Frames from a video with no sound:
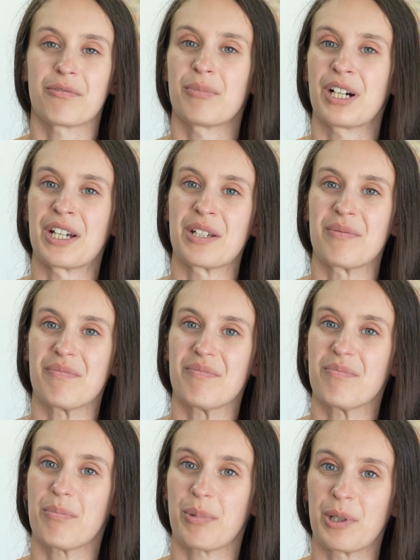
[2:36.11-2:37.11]
of my
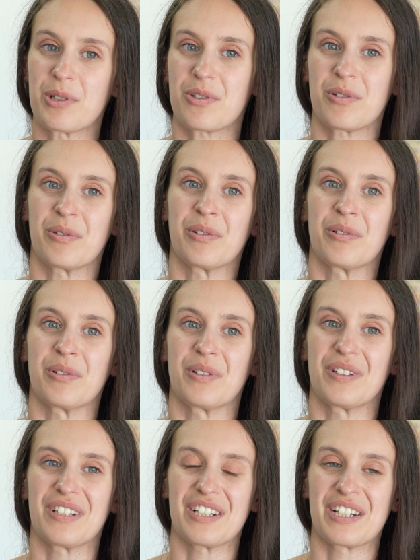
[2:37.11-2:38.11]

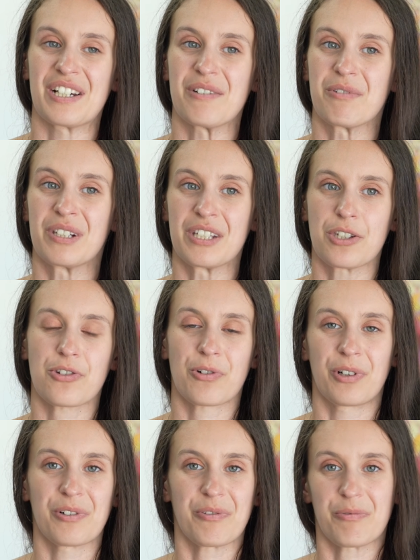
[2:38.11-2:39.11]
personal really
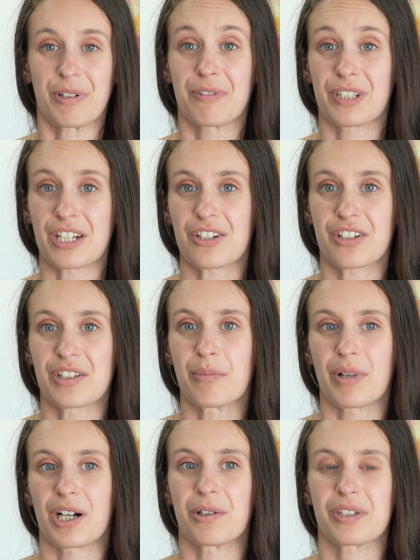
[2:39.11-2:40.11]
strong revelation
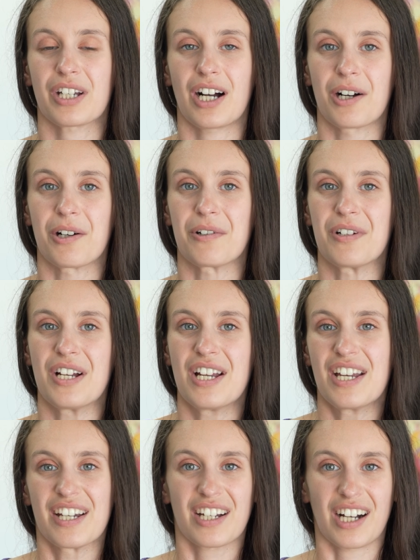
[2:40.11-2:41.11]
about how
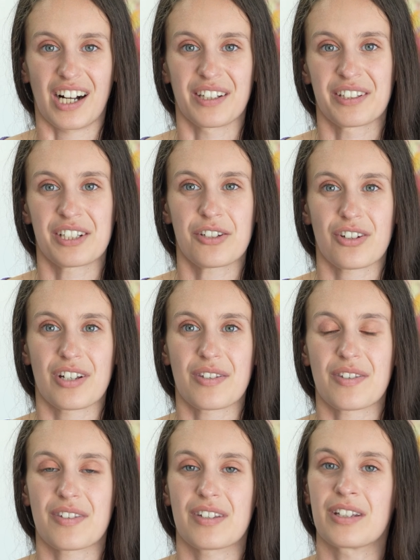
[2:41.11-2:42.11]
color
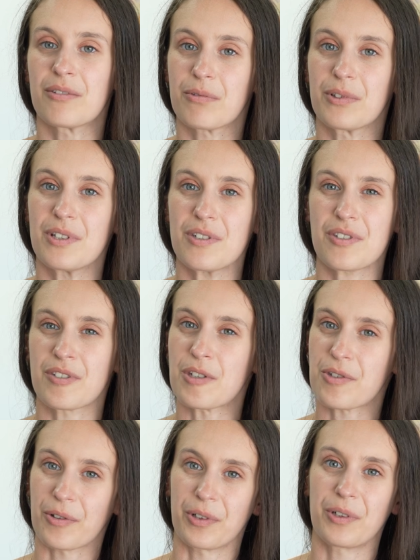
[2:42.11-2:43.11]
just influences the
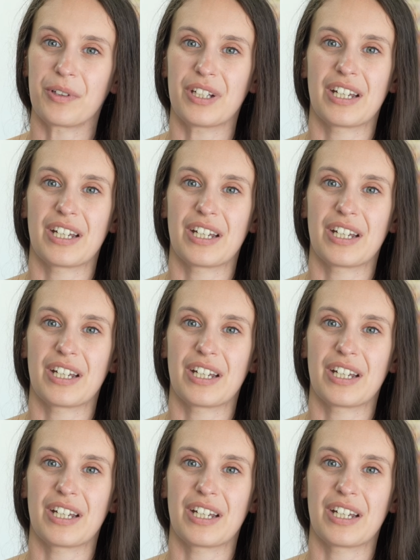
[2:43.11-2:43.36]
soul